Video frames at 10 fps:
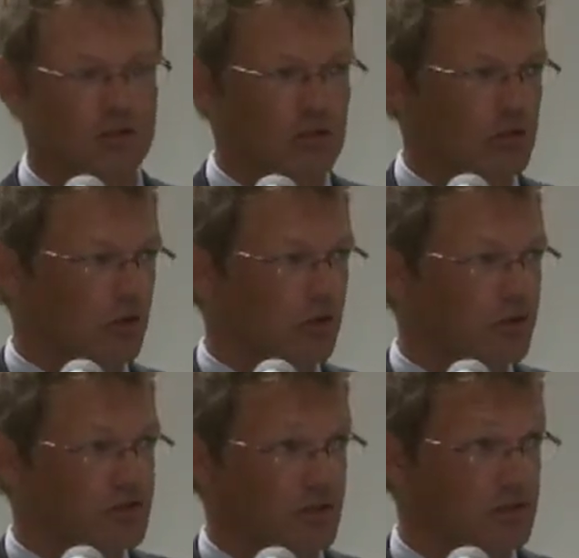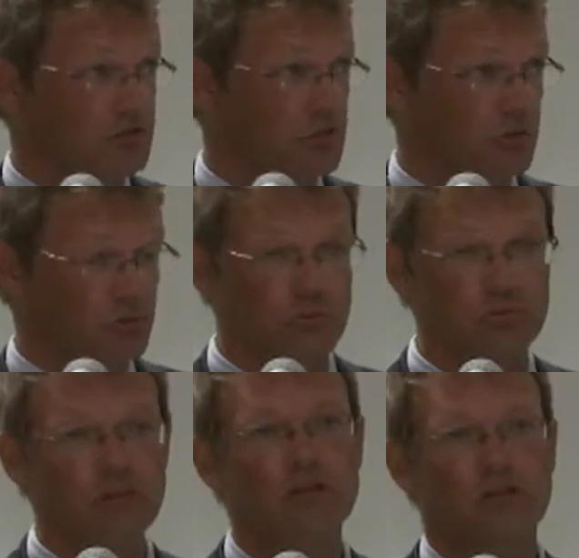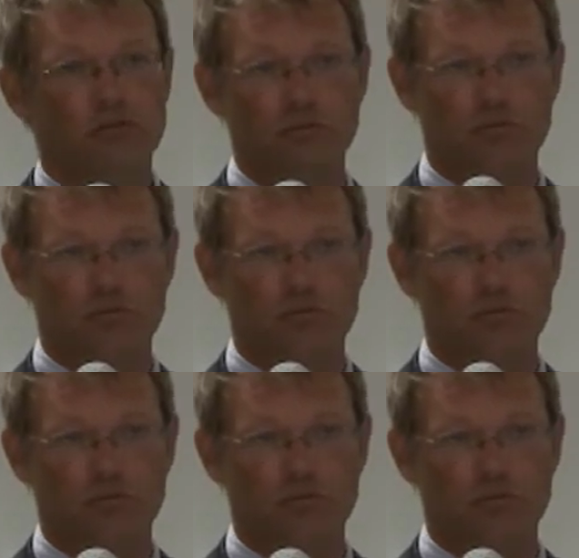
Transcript: law is our tool to